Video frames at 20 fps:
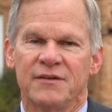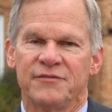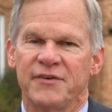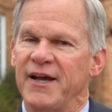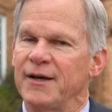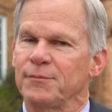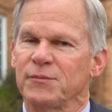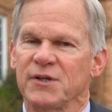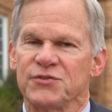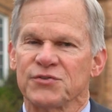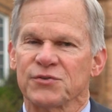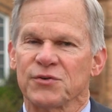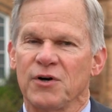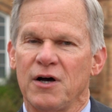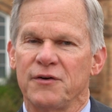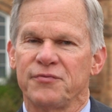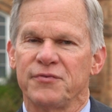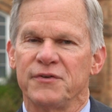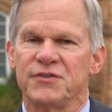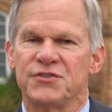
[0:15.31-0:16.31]
Families are
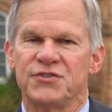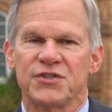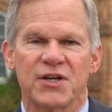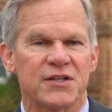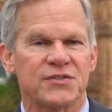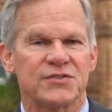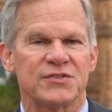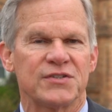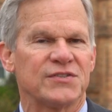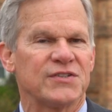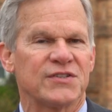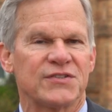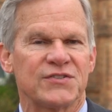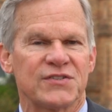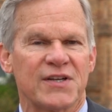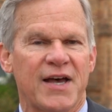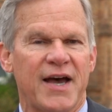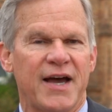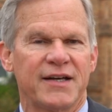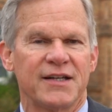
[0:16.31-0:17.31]
often just as
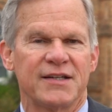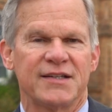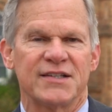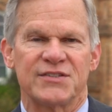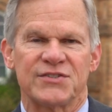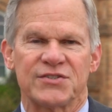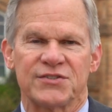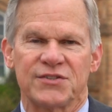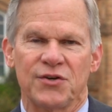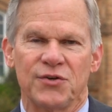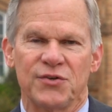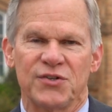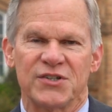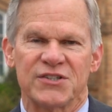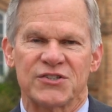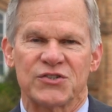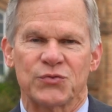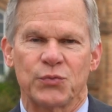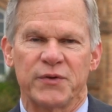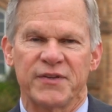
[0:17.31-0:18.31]
excited as
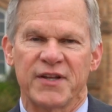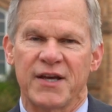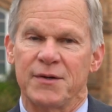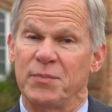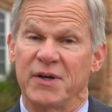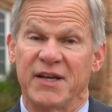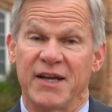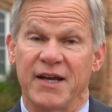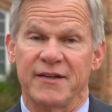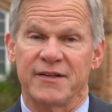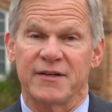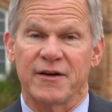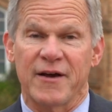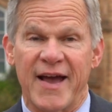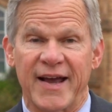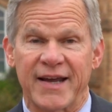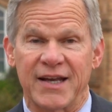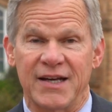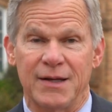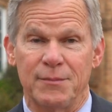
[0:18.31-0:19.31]
students when they begin their
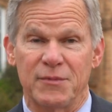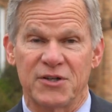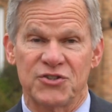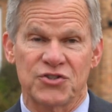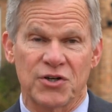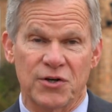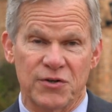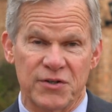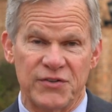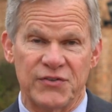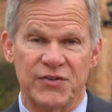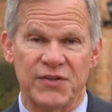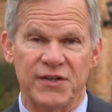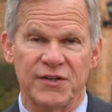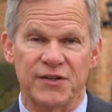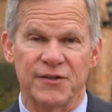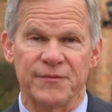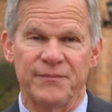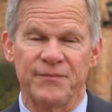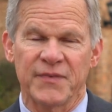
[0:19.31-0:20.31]
academic journeys
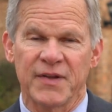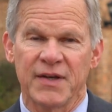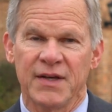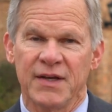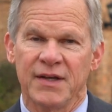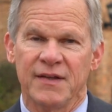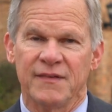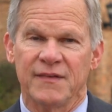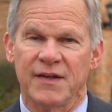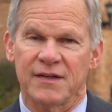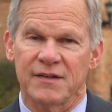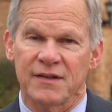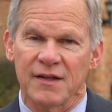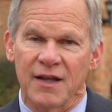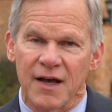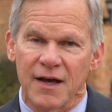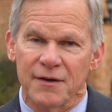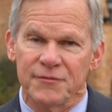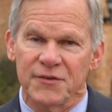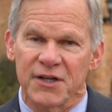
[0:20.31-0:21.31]
here. They
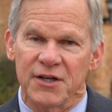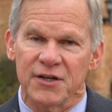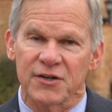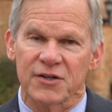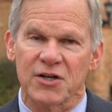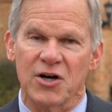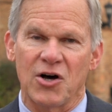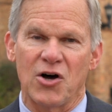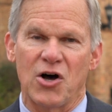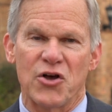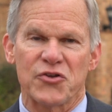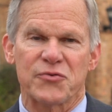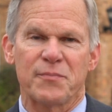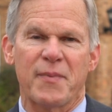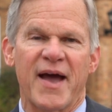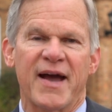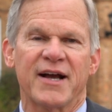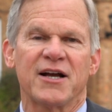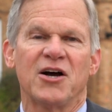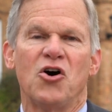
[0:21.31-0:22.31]
love to hear calls
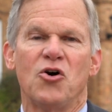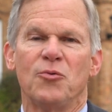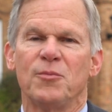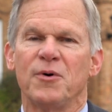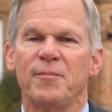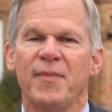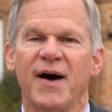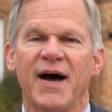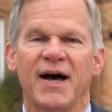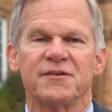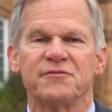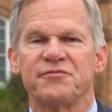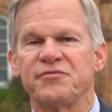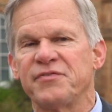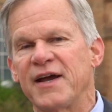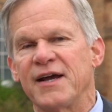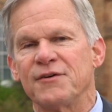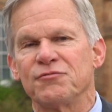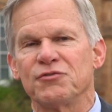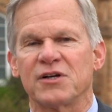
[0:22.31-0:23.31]
back home about
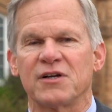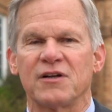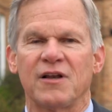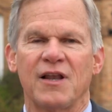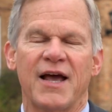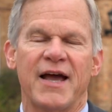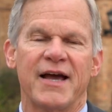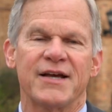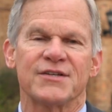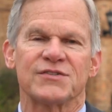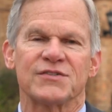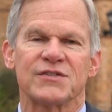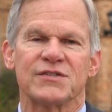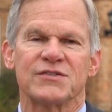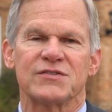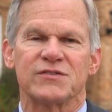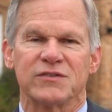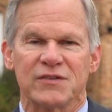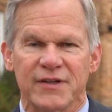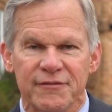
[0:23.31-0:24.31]
favorite
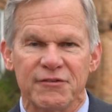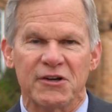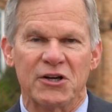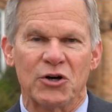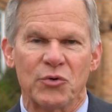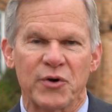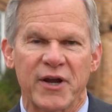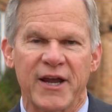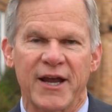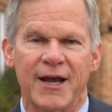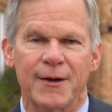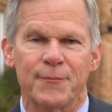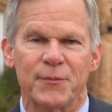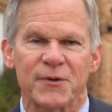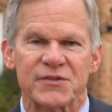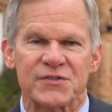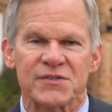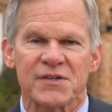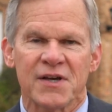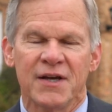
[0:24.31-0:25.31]
classes, living on
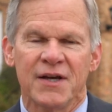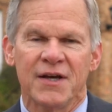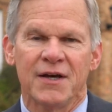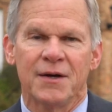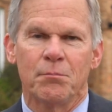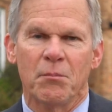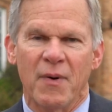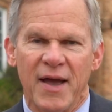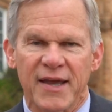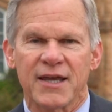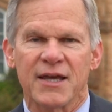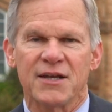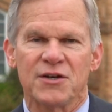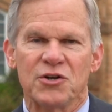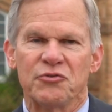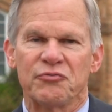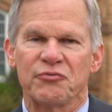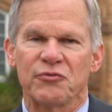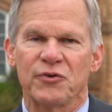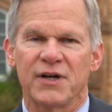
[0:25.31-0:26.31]
campus, making
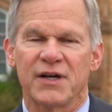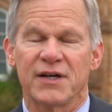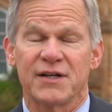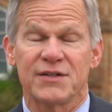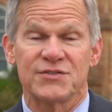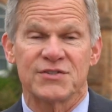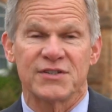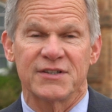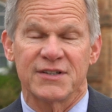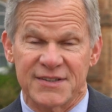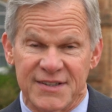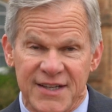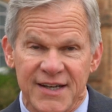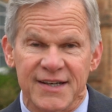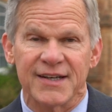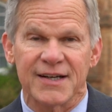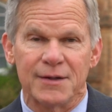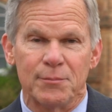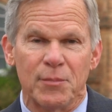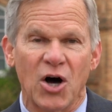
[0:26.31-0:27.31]
new friends, and
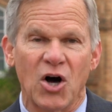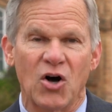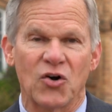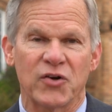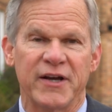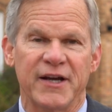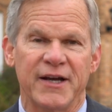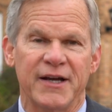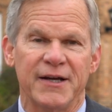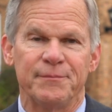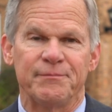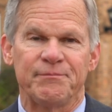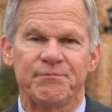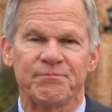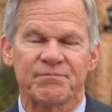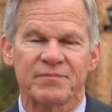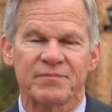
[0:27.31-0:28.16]
attending a ball game.